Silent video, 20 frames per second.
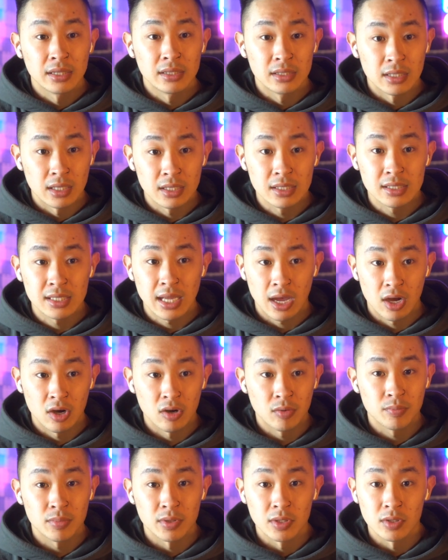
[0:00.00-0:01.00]
does
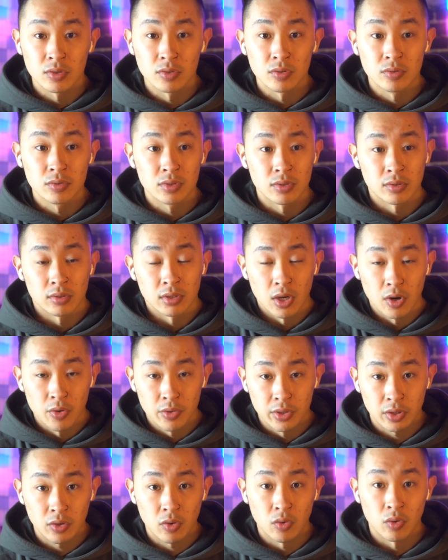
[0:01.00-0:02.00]
help you to lower
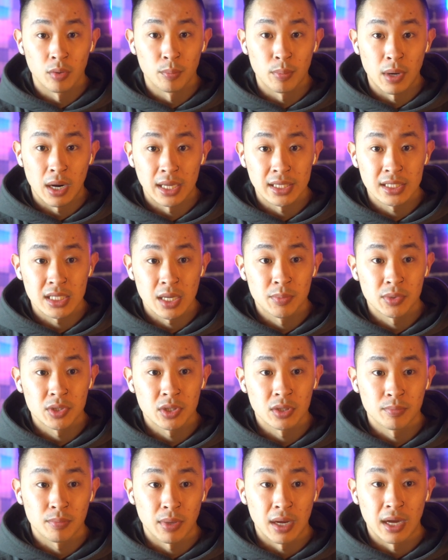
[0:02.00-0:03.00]
your core body
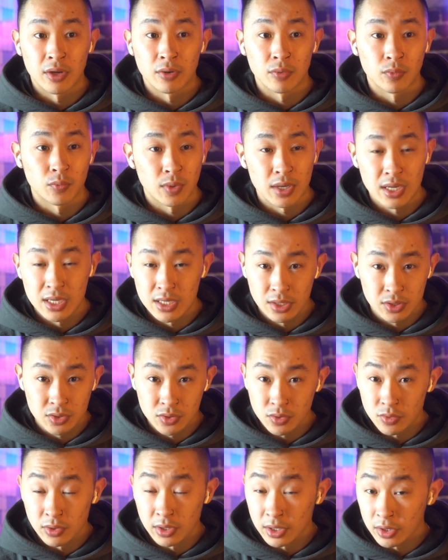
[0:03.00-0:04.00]
temperature by 1 to
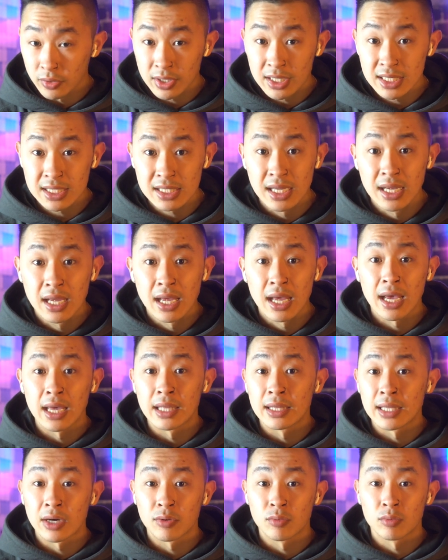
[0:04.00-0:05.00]
2 degrees,
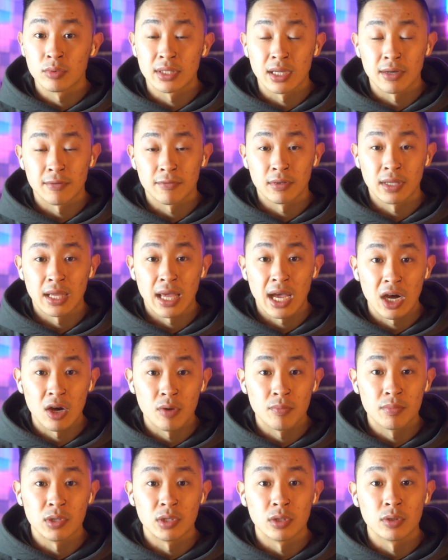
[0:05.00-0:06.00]
and that will definitely
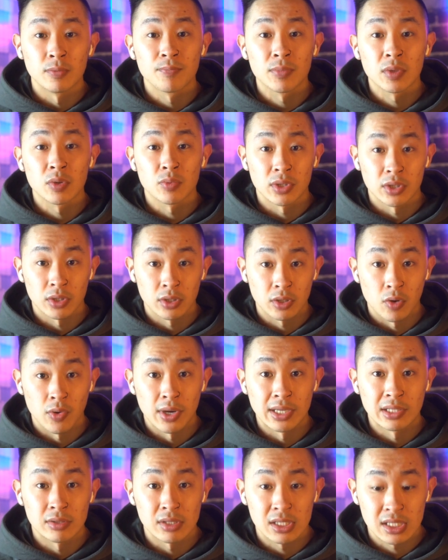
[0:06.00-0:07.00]
help you when you're
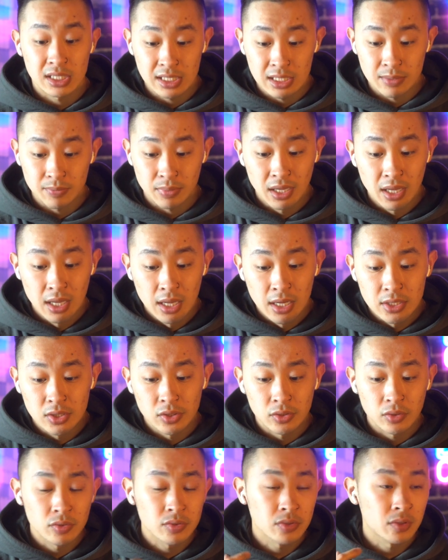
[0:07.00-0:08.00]
going to sleep. So
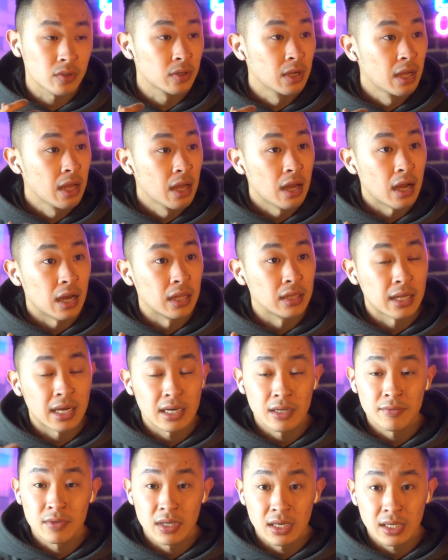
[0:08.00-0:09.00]
those are a lot
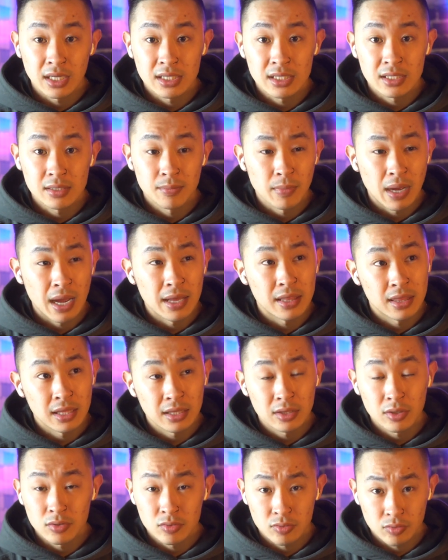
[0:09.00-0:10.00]
of nuggets. I
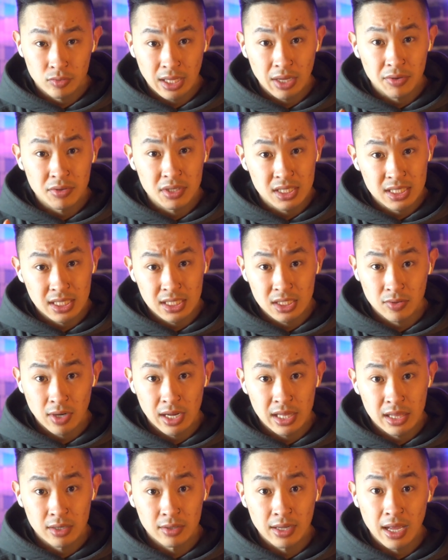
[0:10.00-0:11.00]
think that was 6
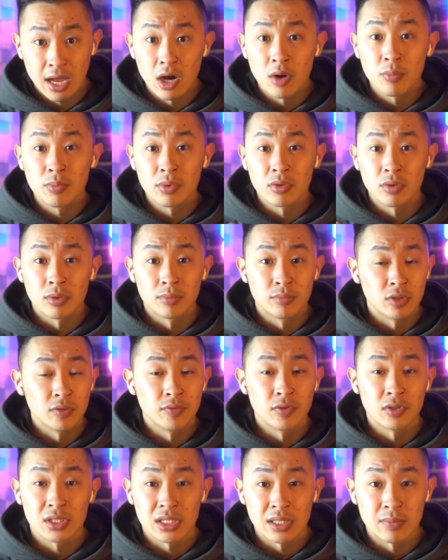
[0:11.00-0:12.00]
right there to help you improve
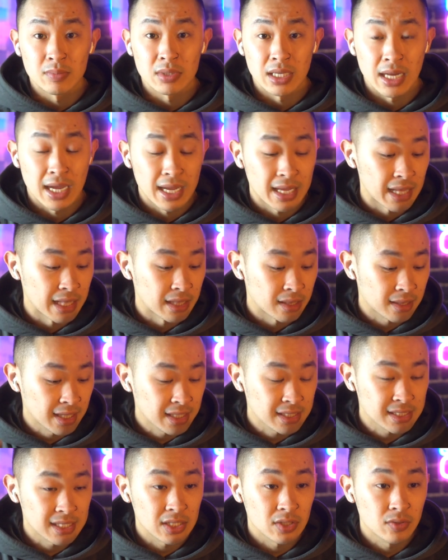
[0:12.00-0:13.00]
your sleep tonight, and
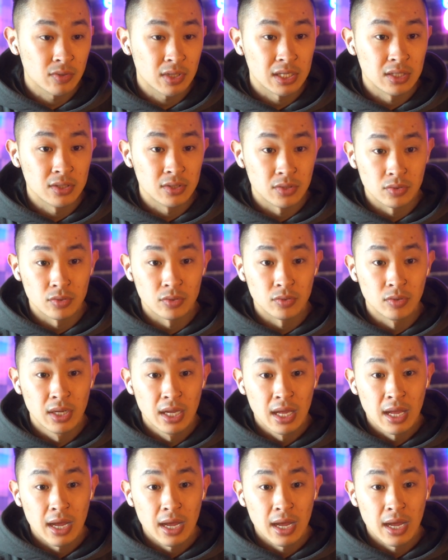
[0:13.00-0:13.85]
things that you can do